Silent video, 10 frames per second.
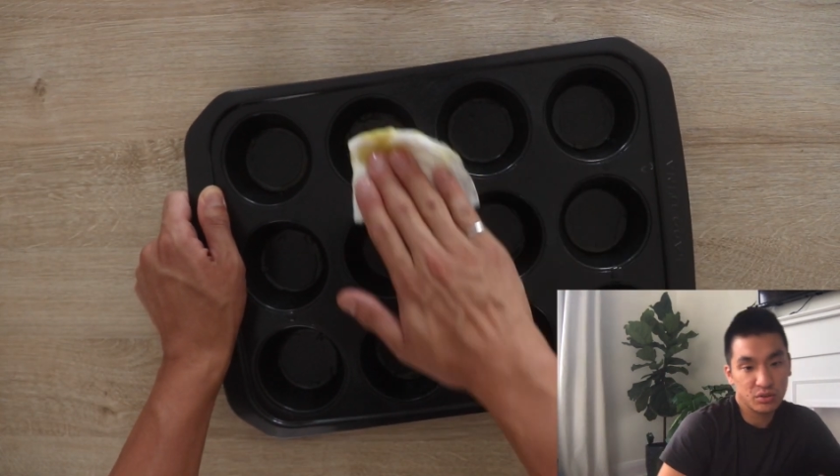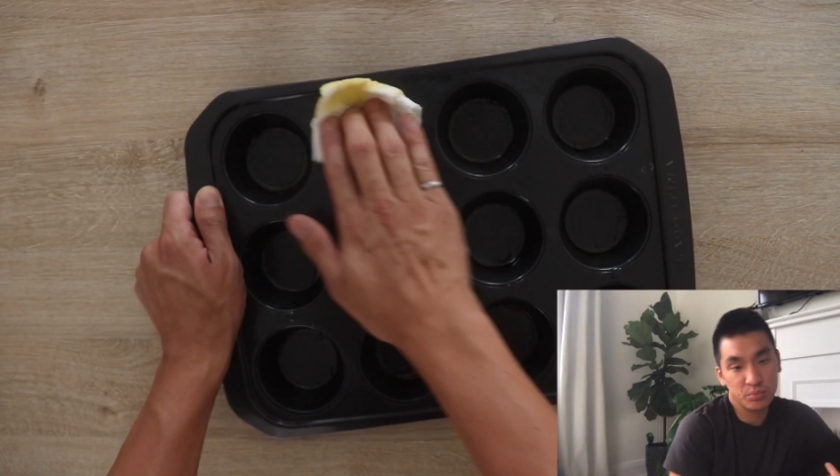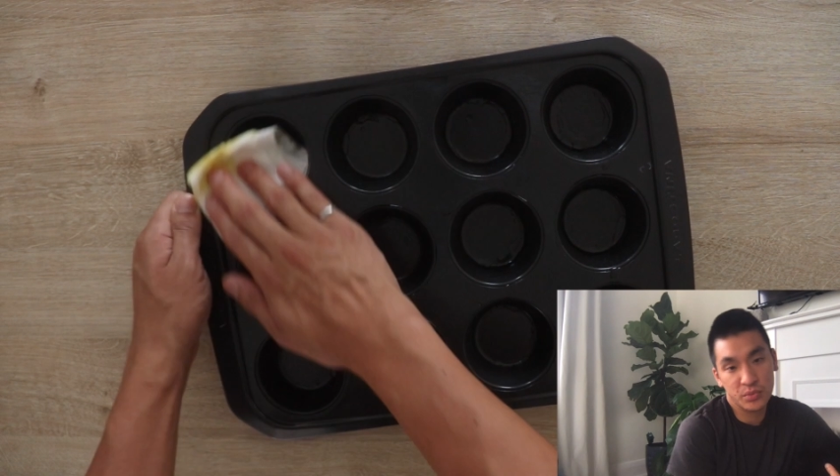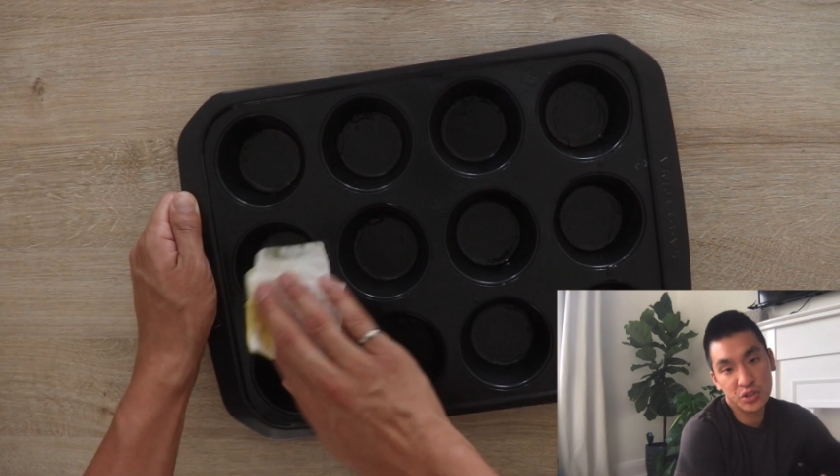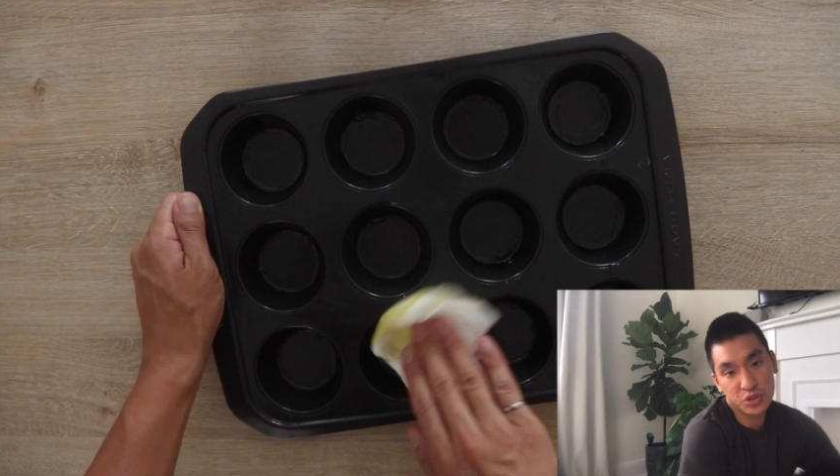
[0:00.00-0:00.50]

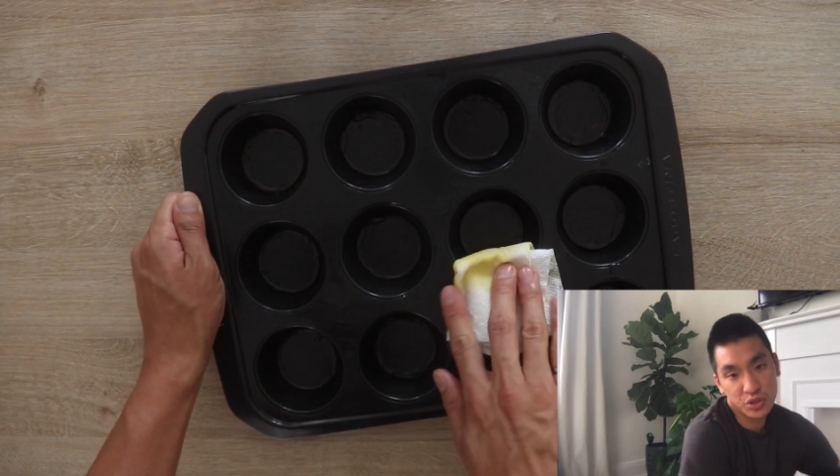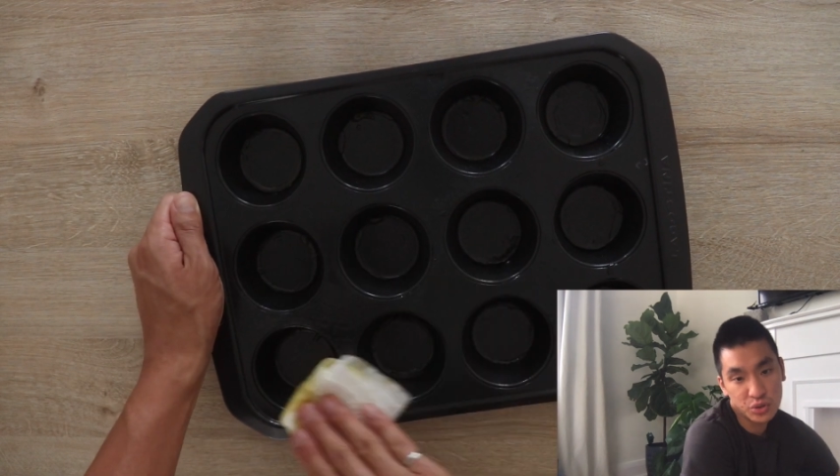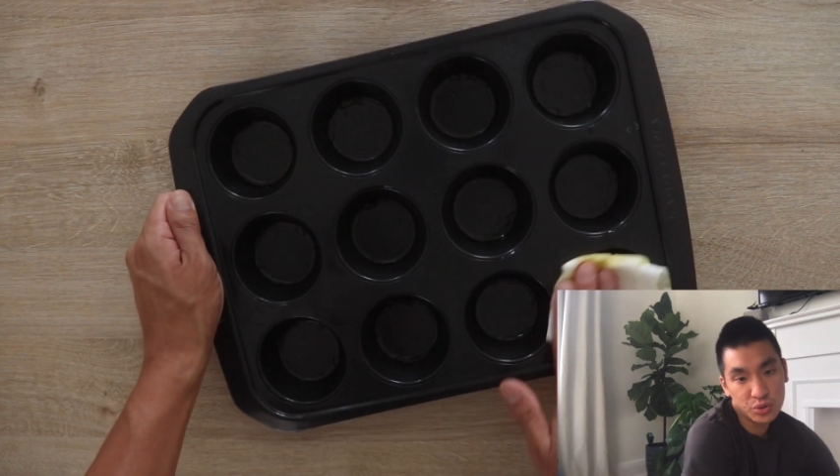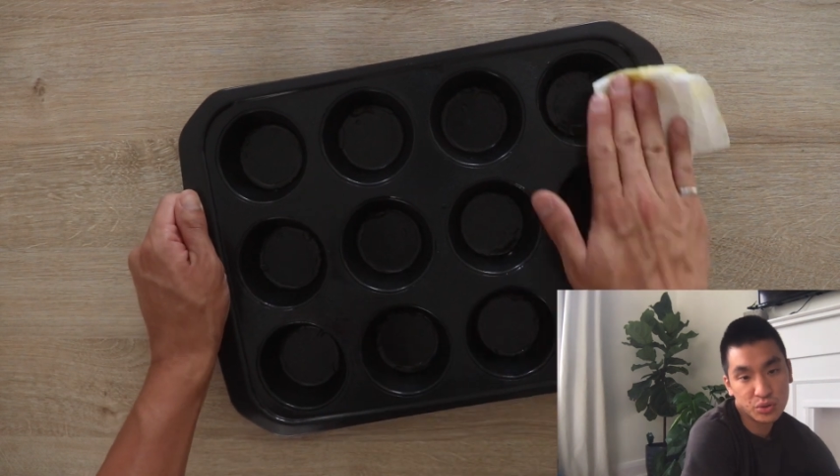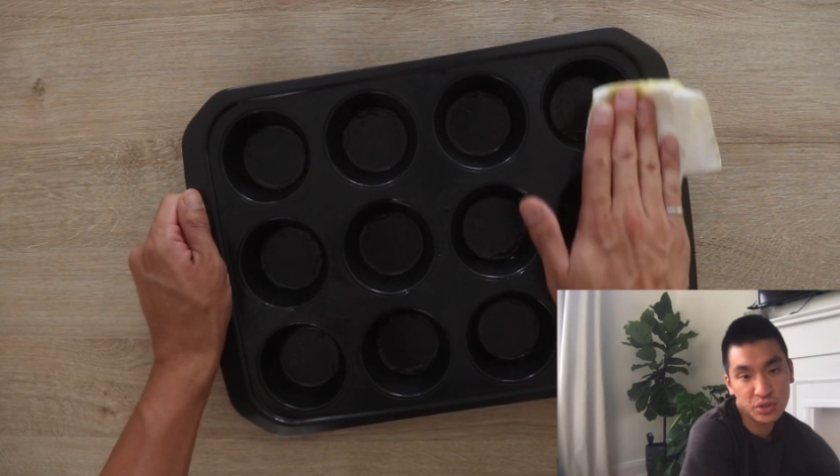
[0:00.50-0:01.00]
make sure
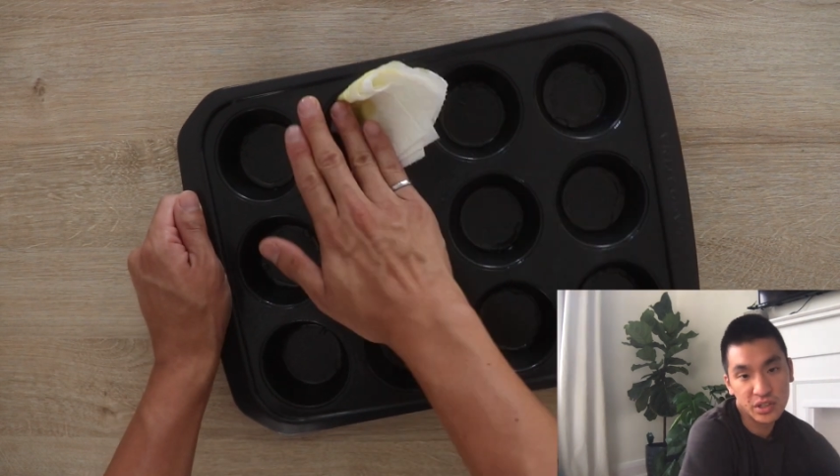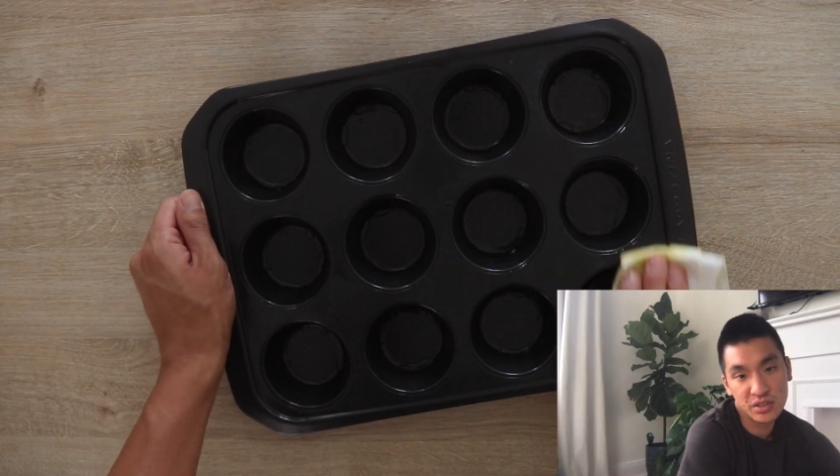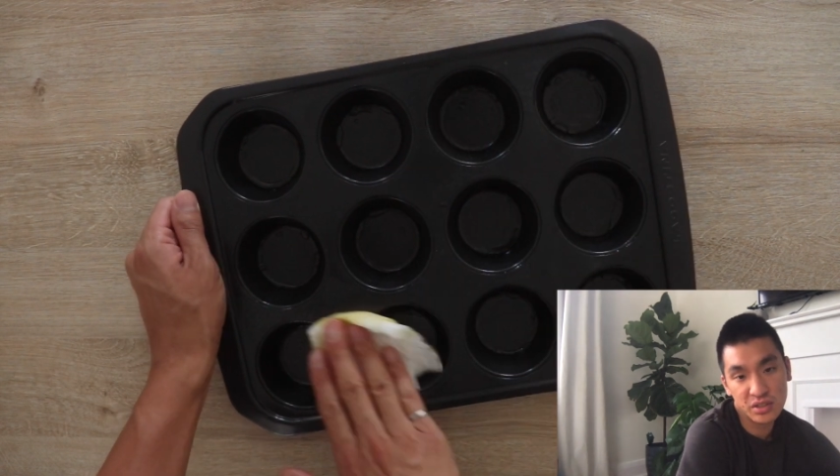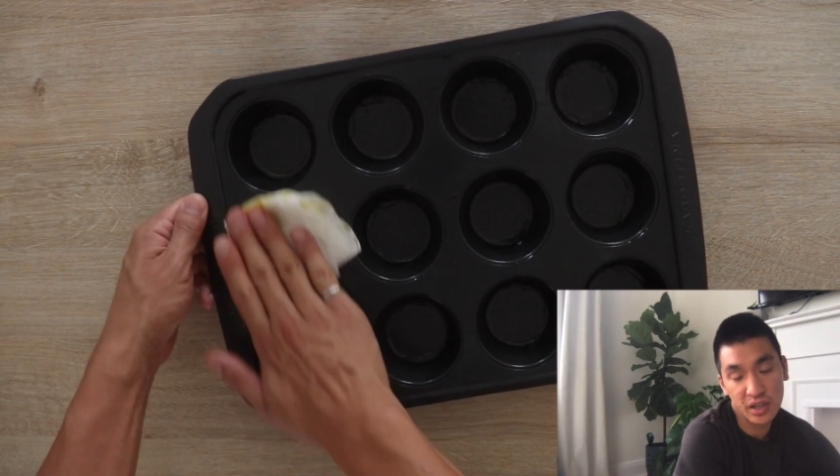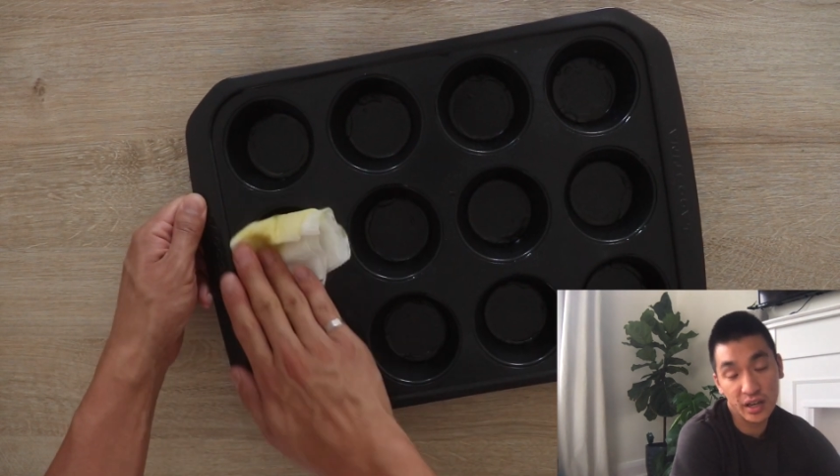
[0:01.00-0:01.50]
you
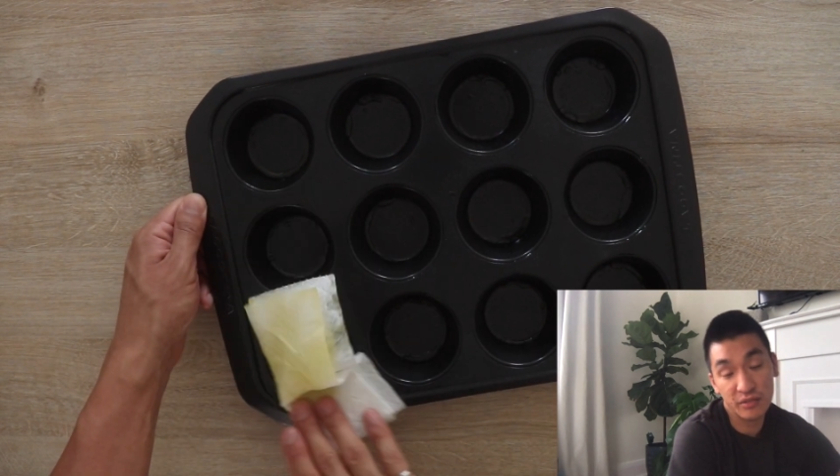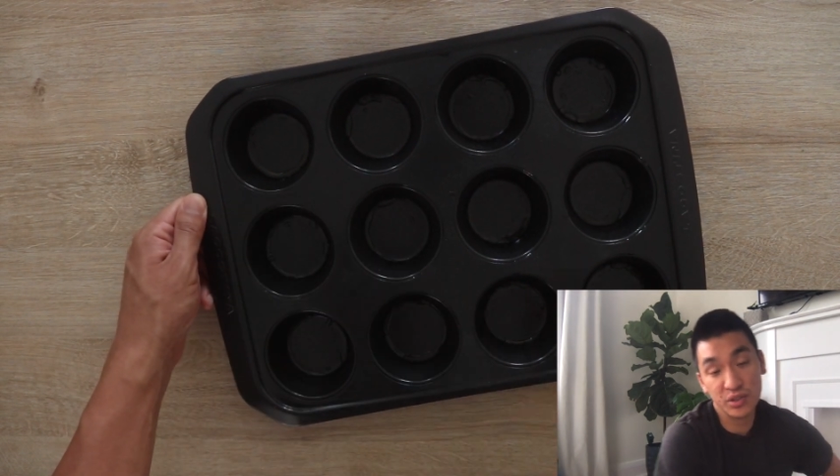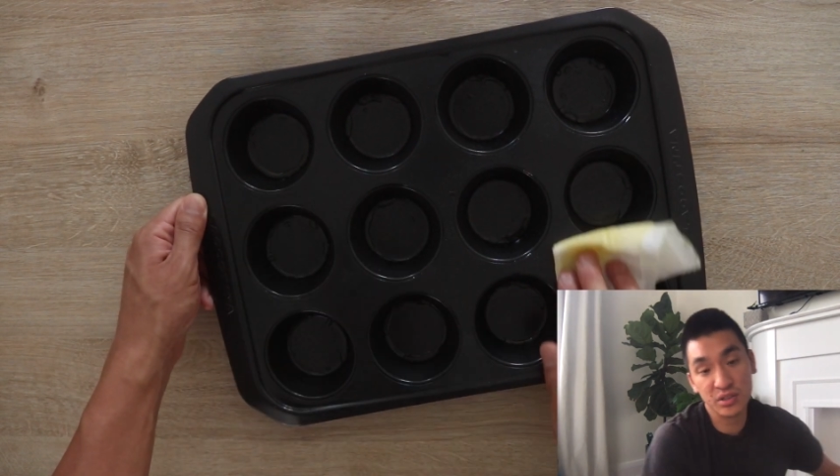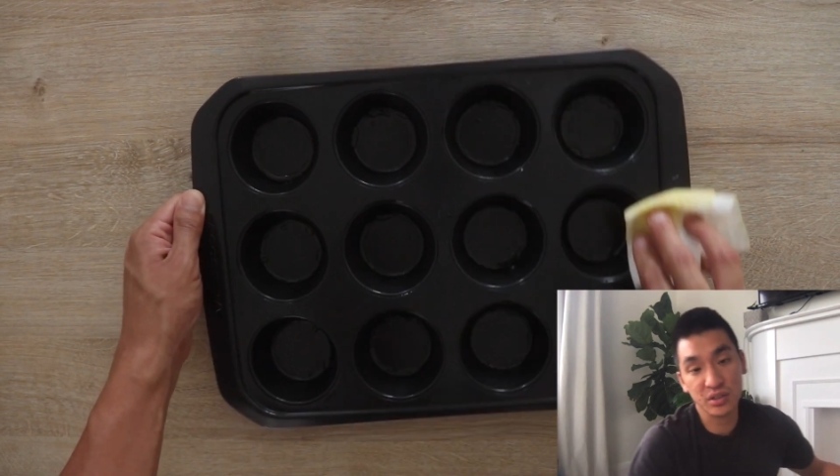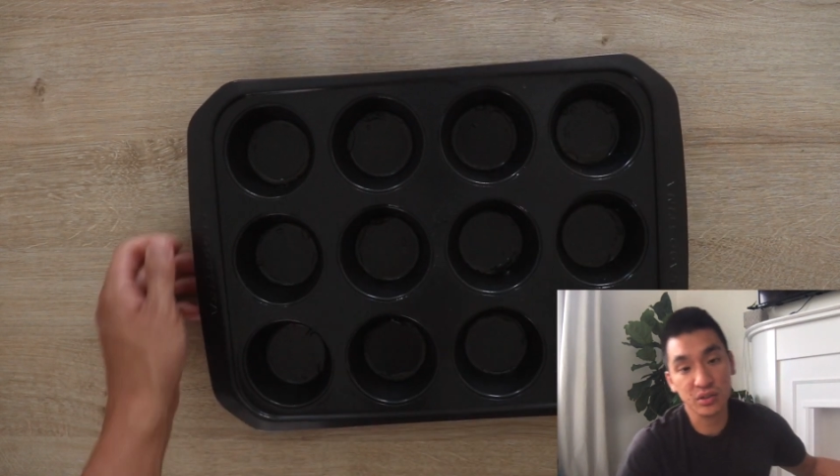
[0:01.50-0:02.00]
grease every
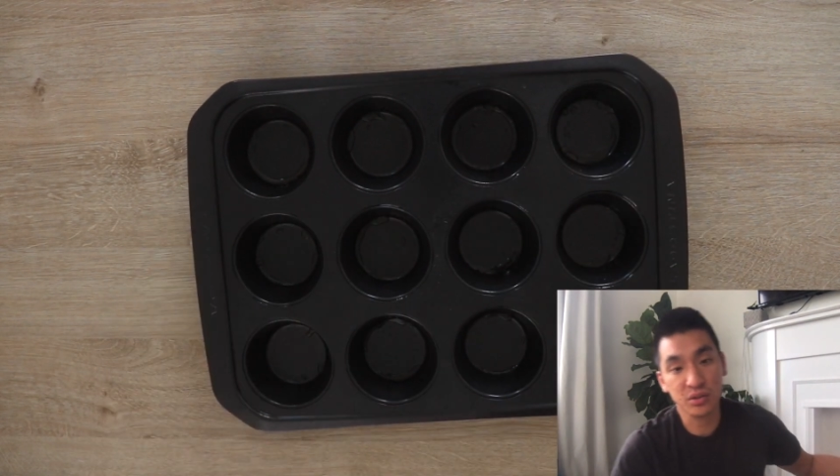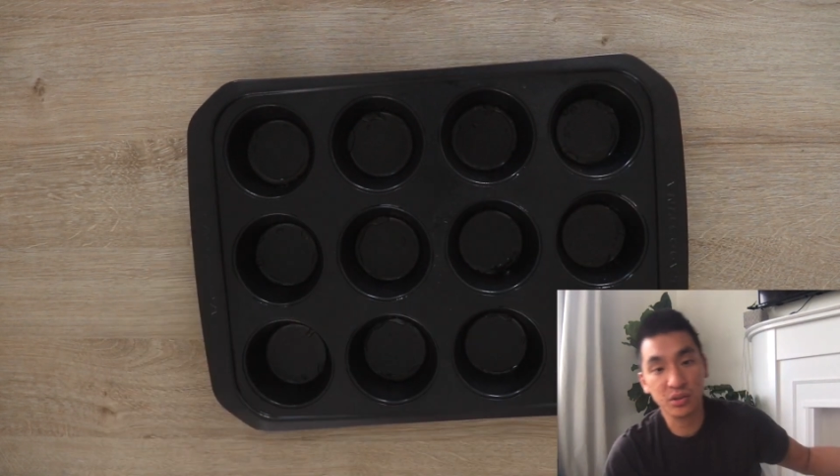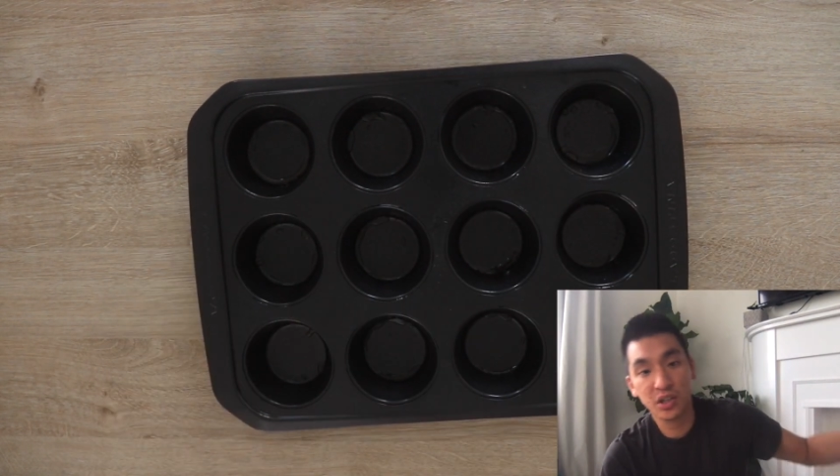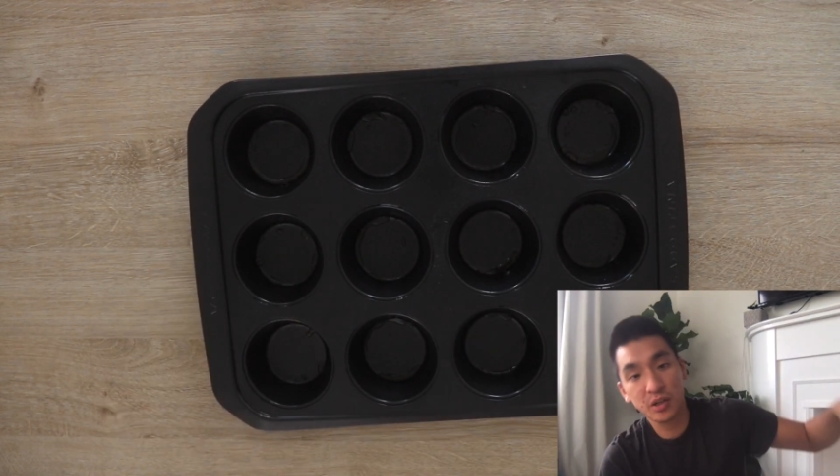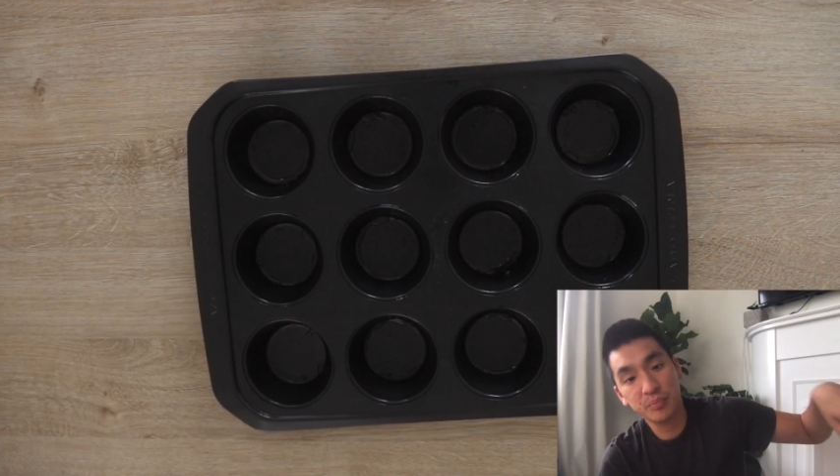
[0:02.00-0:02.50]
single
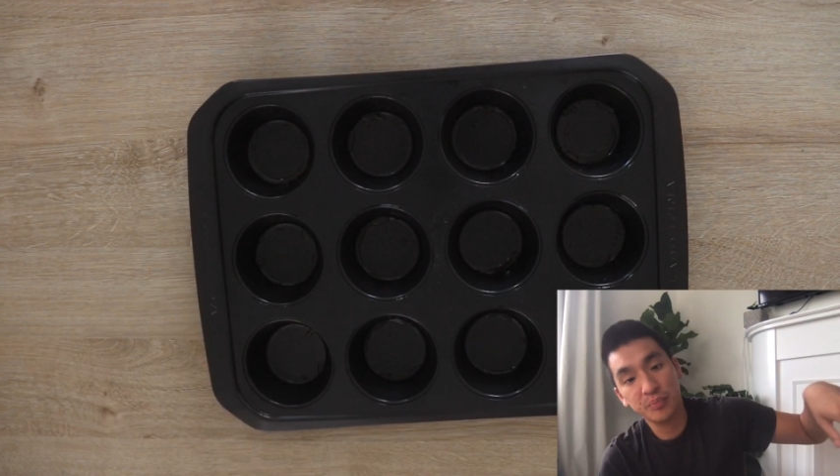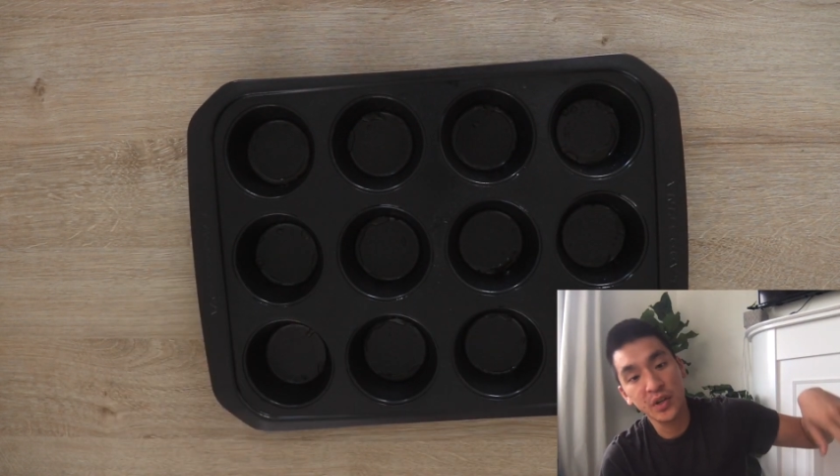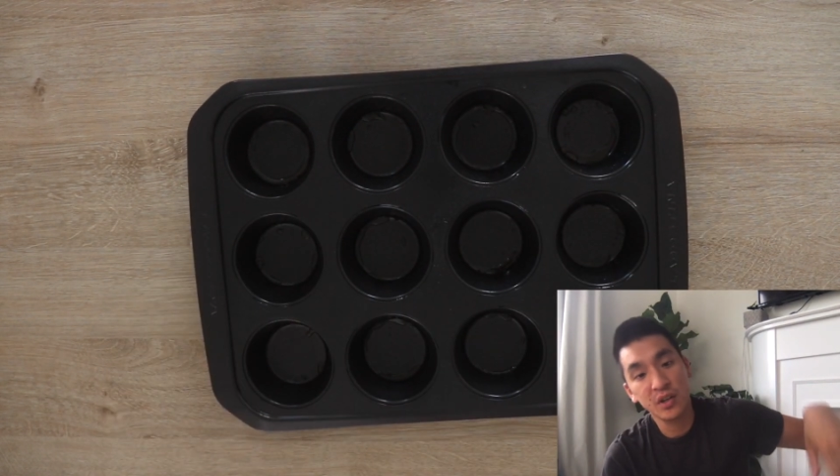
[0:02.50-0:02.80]
cup